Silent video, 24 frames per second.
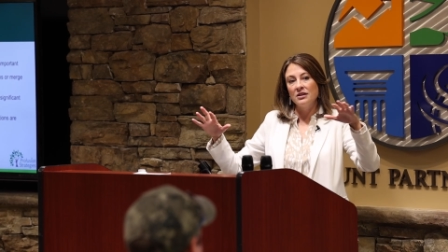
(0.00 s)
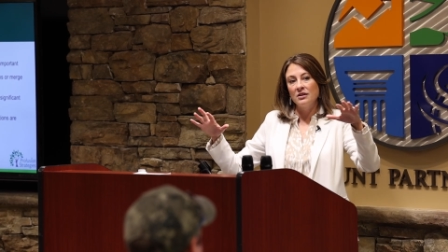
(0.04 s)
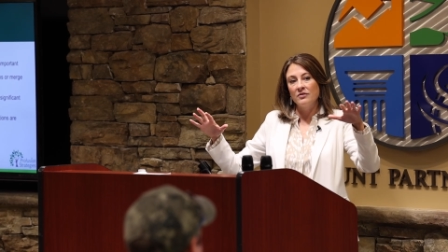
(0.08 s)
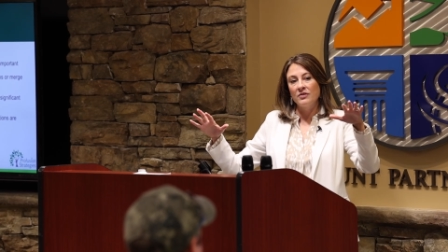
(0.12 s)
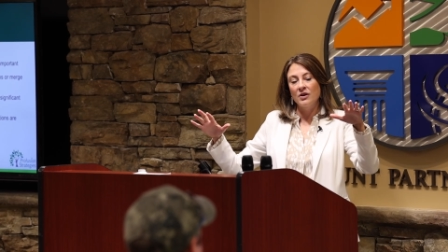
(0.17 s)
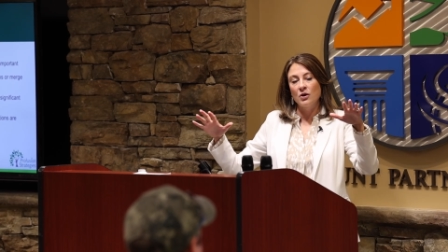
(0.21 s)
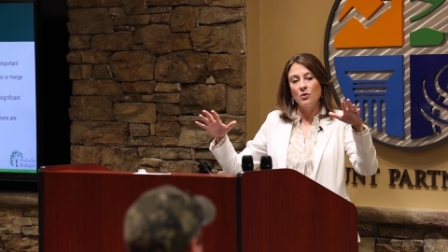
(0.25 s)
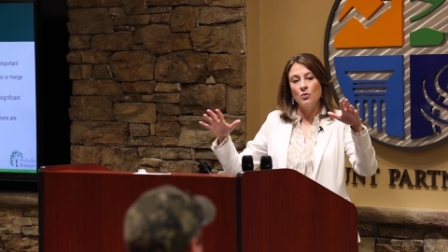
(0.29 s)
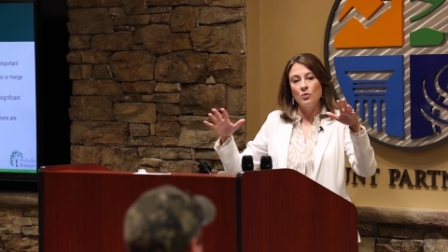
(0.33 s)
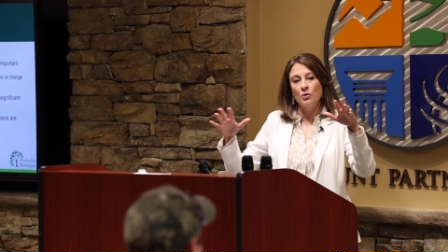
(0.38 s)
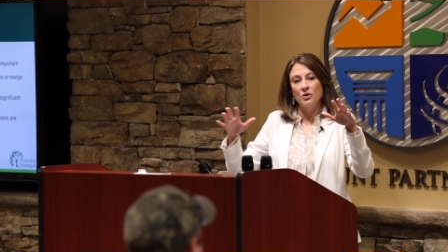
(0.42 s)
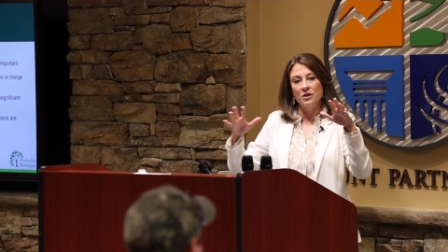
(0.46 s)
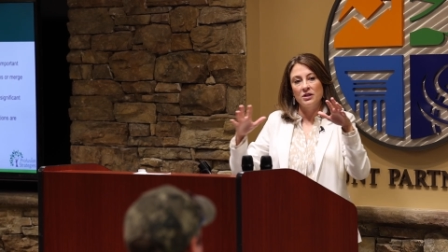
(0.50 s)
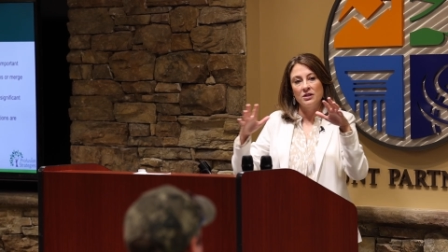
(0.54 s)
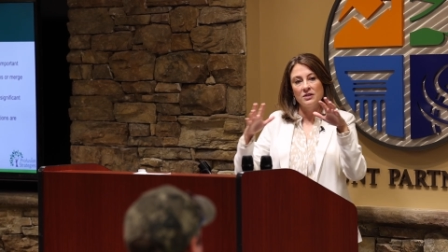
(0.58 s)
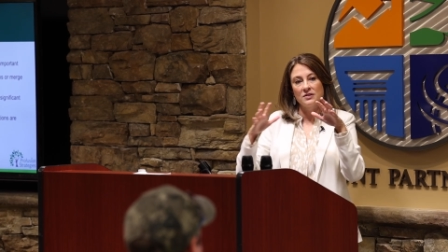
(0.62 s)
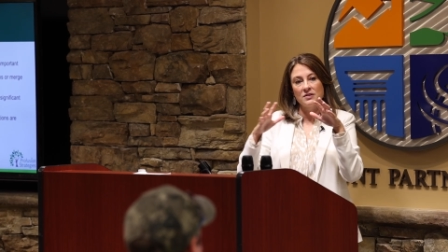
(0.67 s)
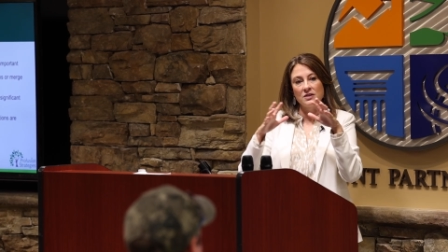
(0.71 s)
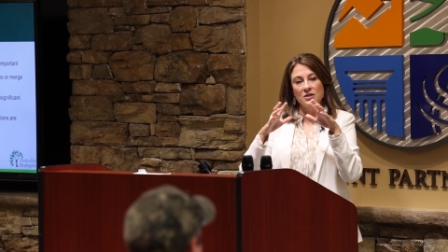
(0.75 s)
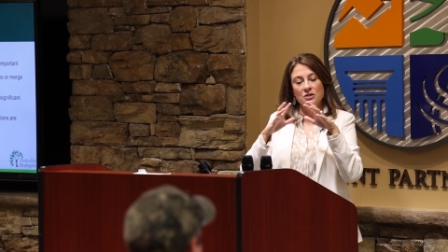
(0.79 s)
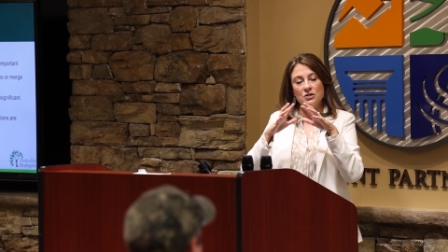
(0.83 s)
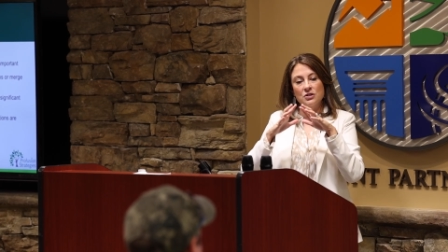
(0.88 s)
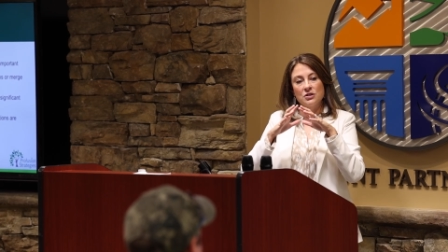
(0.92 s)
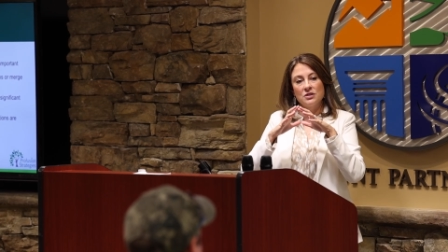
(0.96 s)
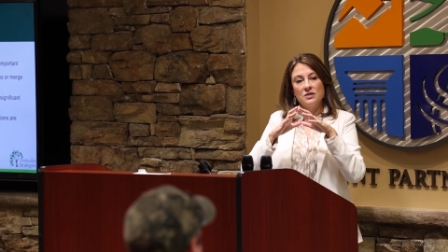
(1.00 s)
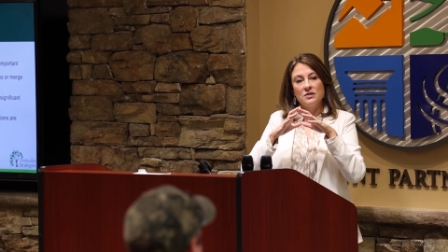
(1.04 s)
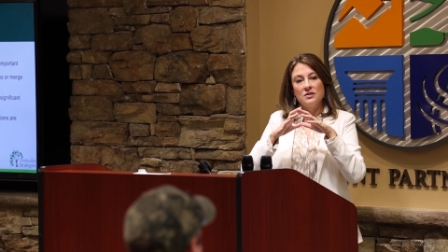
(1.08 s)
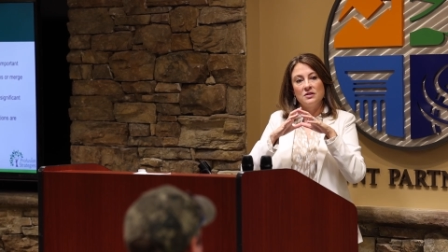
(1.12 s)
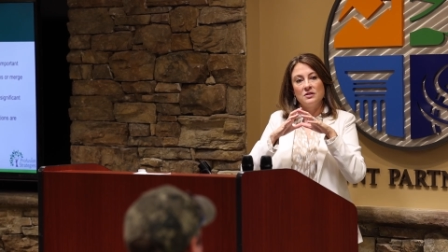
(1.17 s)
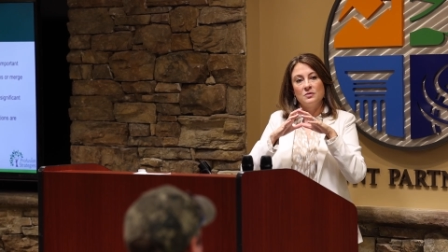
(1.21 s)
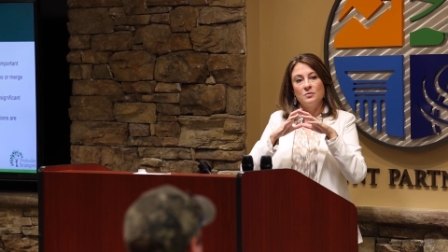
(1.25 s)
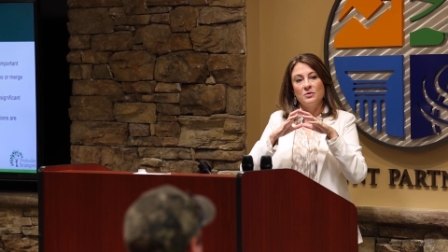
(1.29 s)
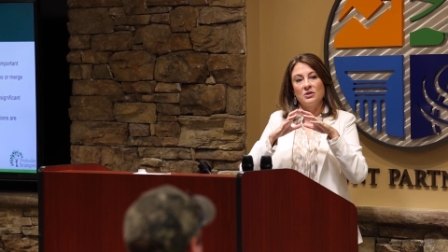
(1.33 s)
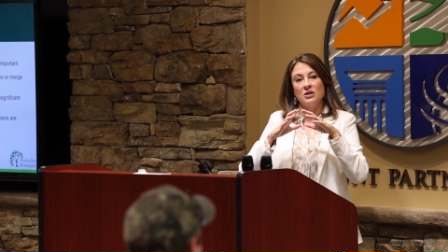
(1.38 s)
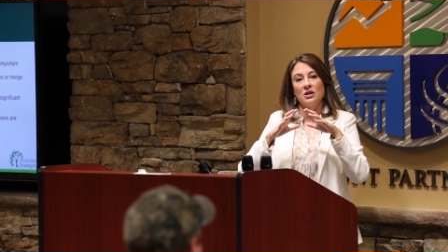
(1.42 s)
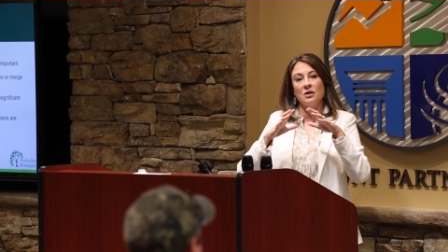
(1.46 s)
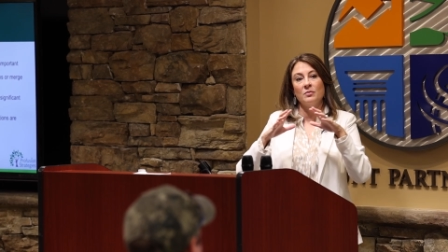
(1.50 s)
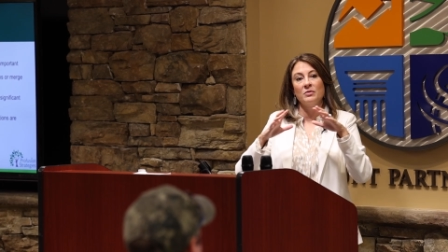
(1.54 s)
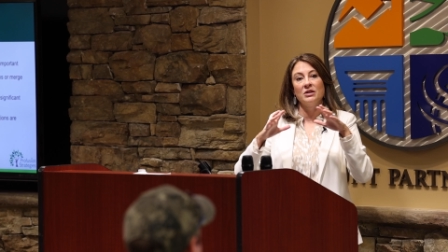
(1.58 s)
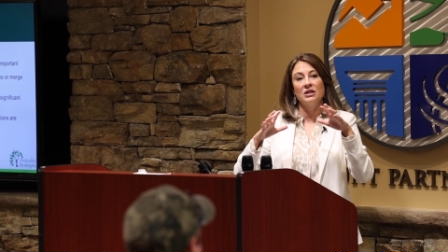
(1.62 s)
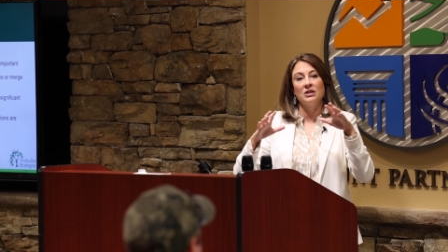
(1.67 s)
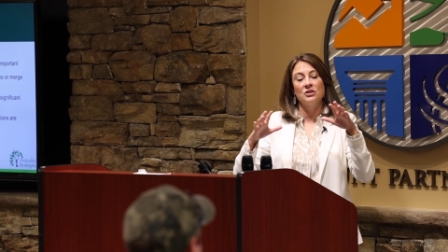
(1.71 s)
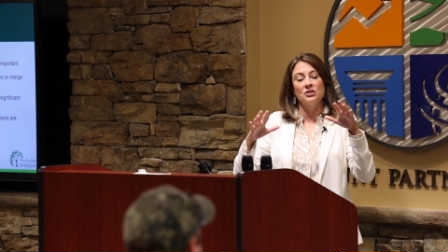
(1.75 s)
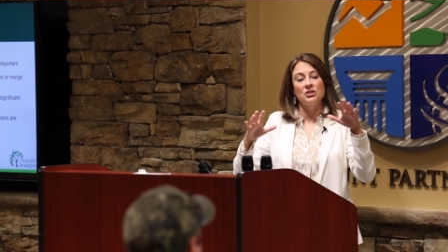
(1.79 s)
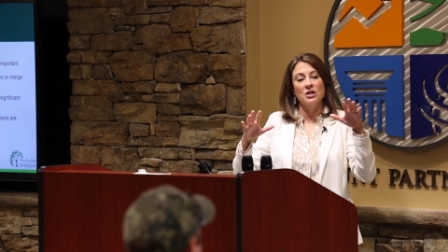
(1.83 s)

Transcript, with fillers: of our organizations is becoming a